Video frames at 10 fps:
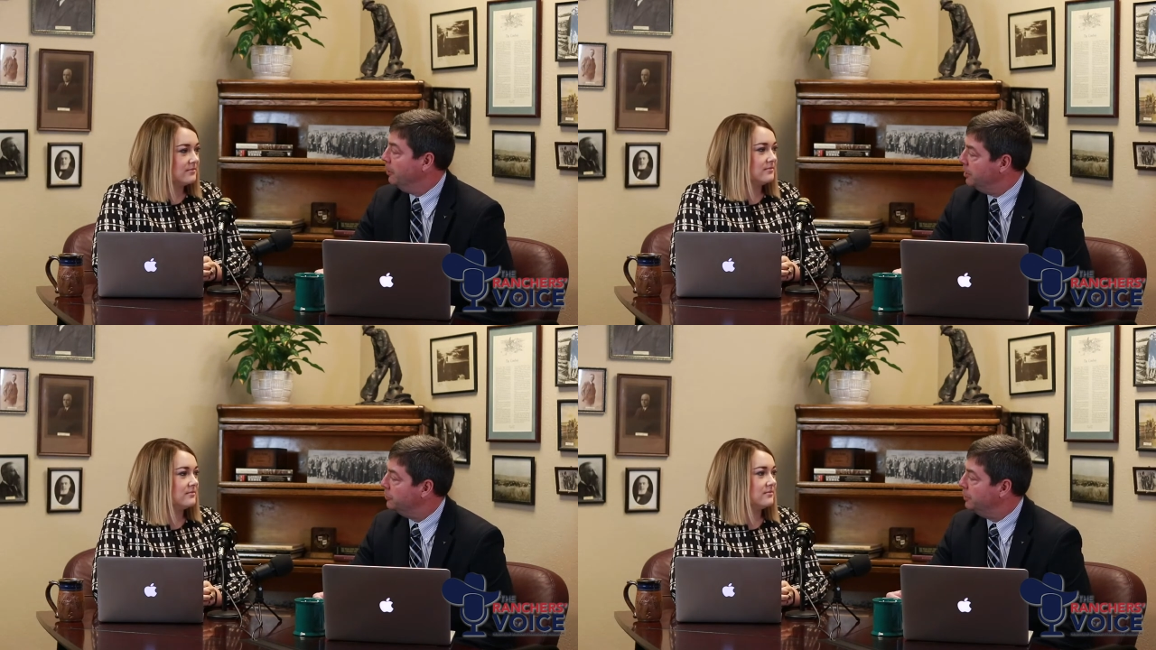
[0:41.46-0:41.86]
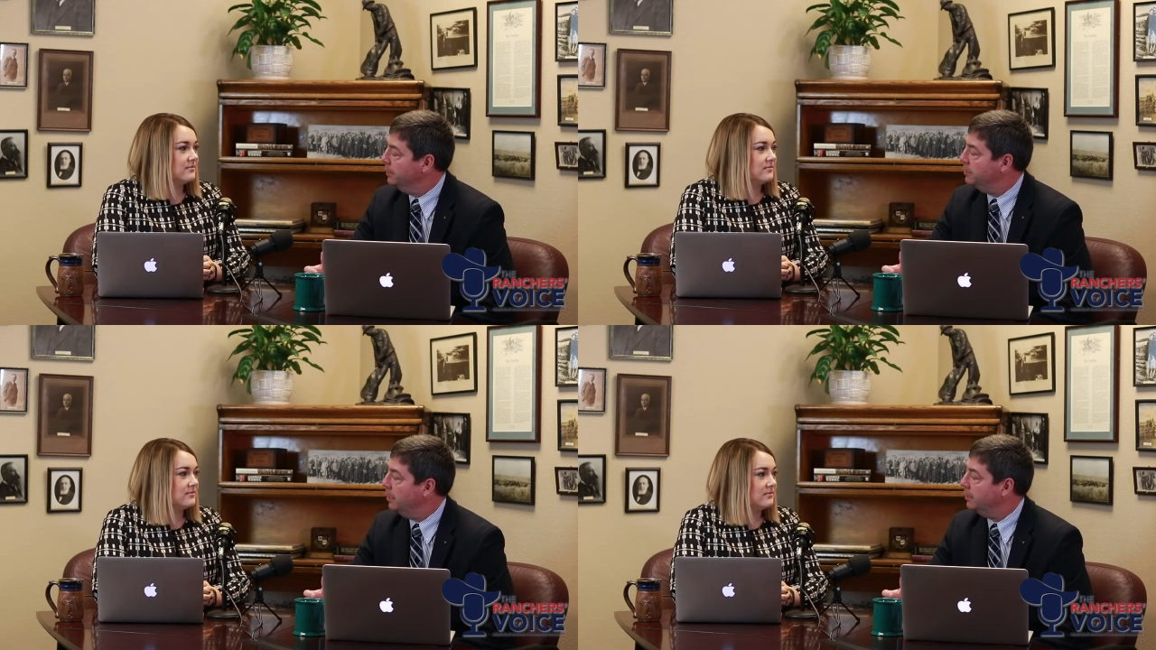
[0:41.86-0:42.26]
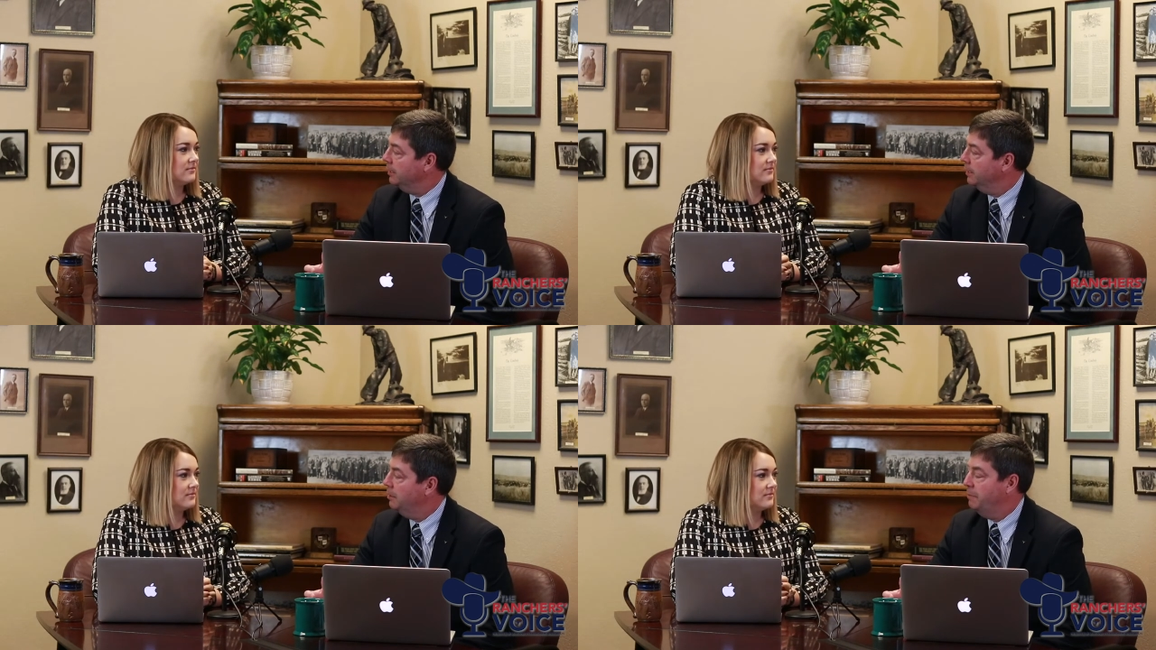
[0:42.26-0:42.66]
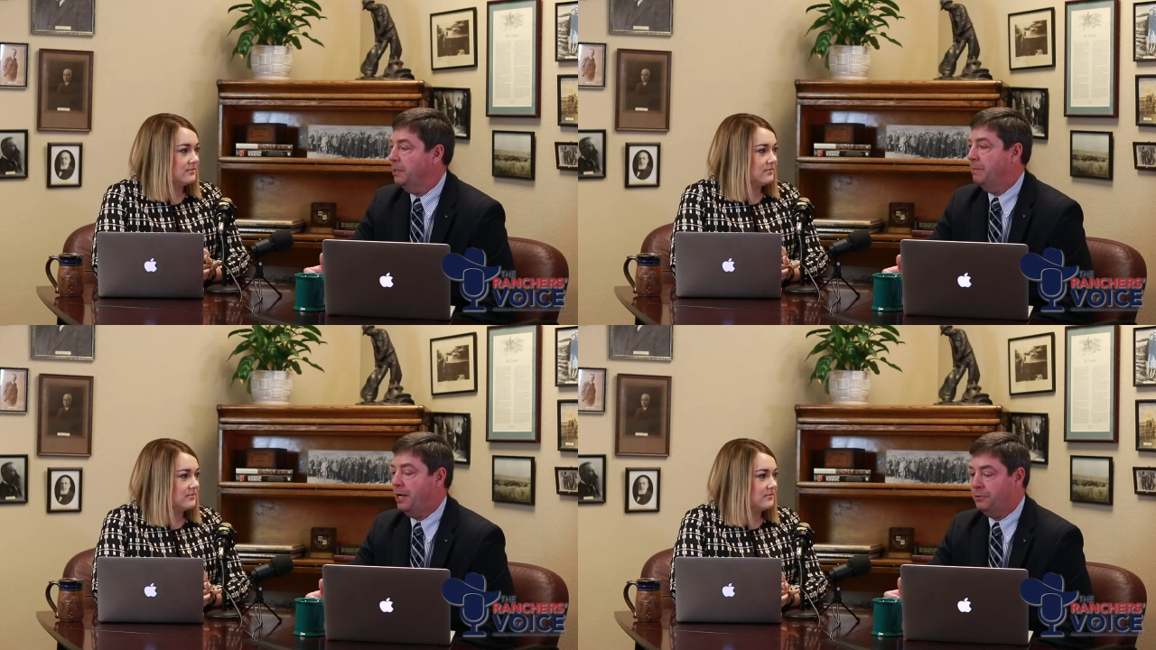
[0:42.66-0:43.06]
Speaker 1: We're also going to talk a little
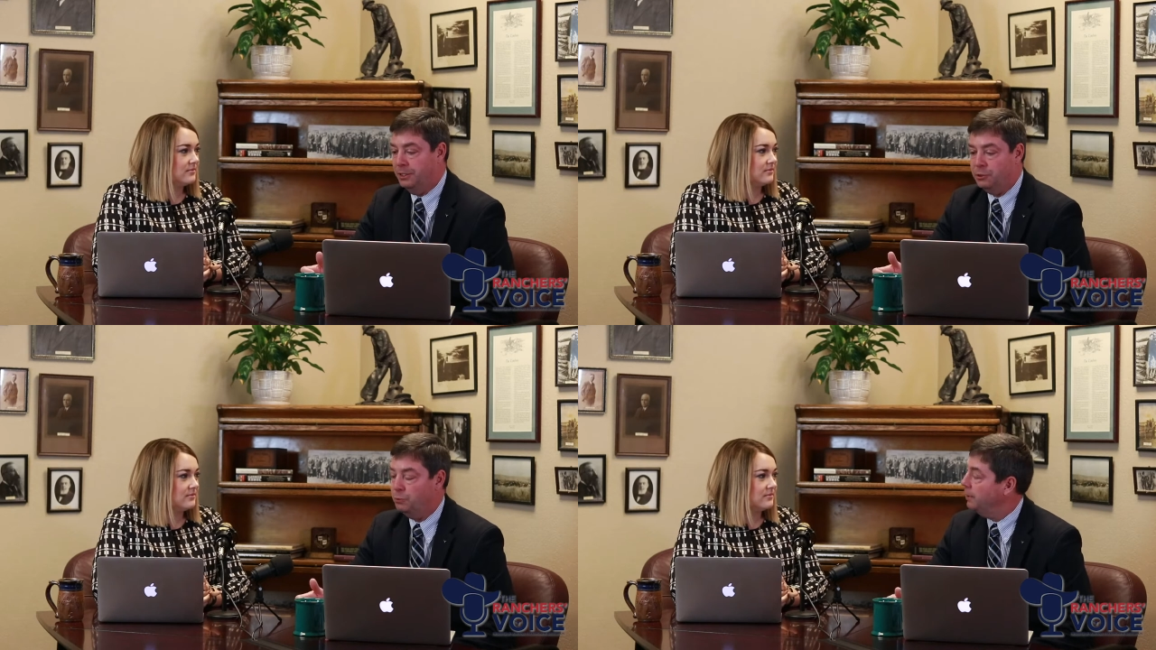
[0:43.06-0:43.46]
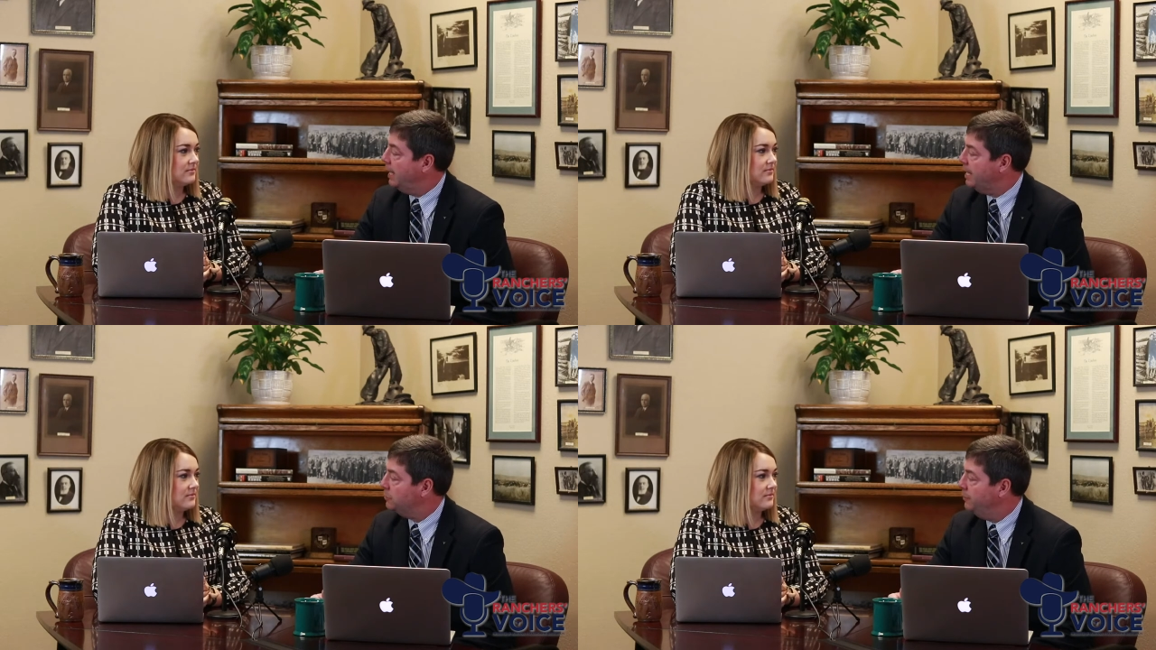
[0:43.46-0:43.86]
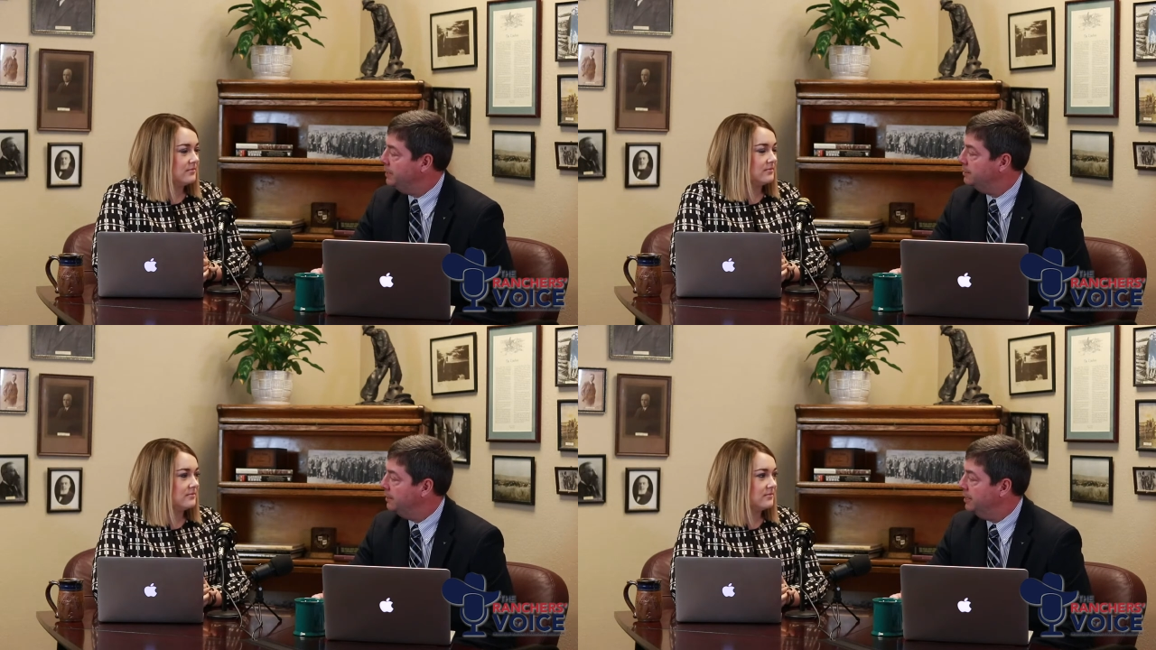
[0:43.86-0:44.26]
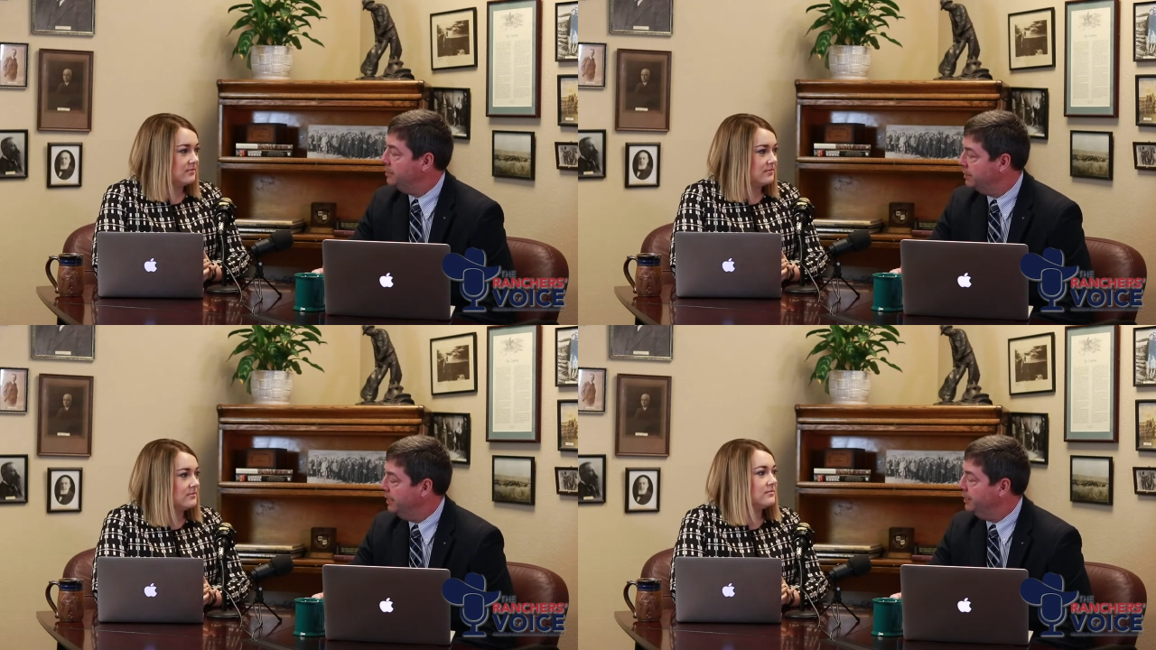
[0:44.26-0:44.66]
bit about this last week's
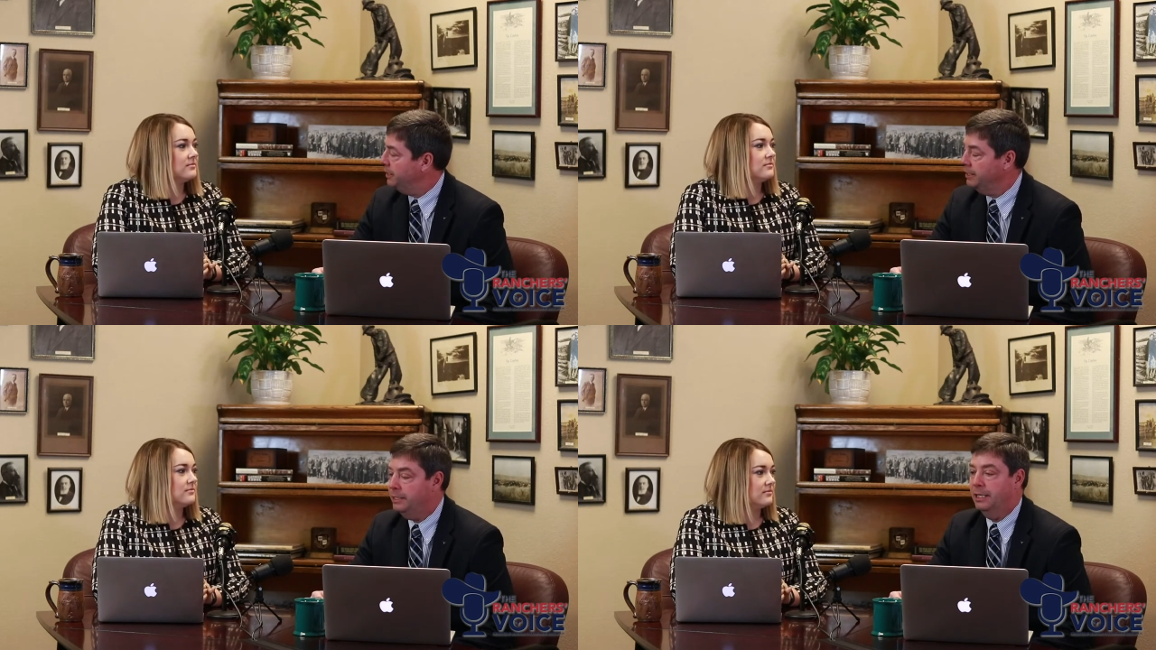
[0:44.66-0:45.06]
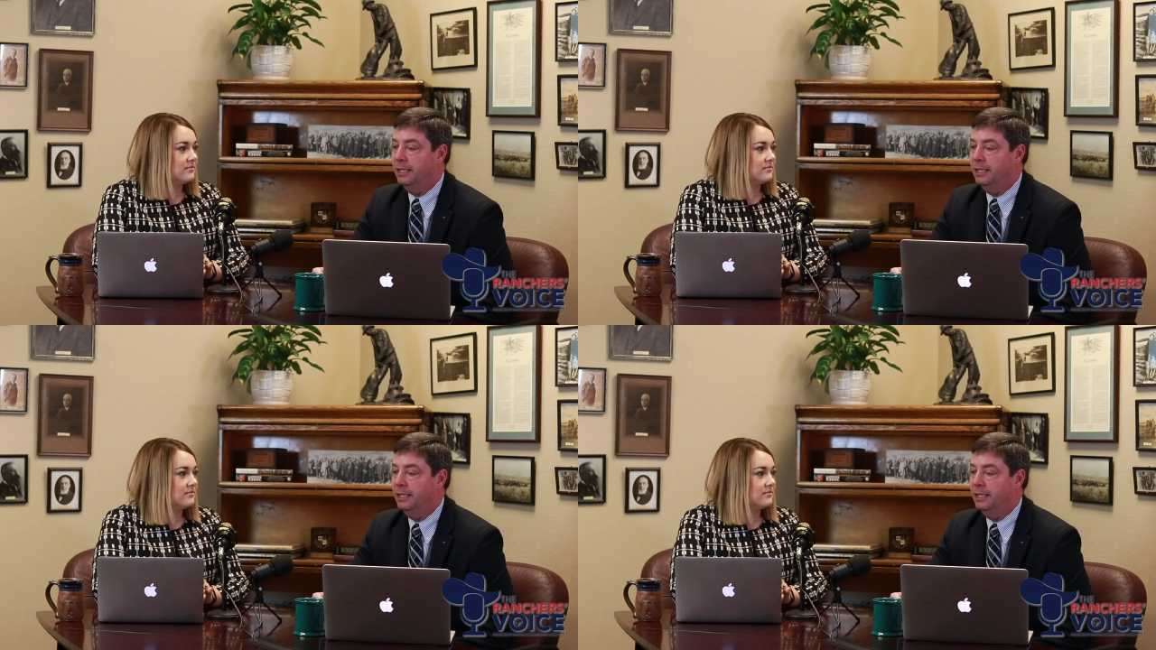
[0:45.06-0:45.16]
legislation.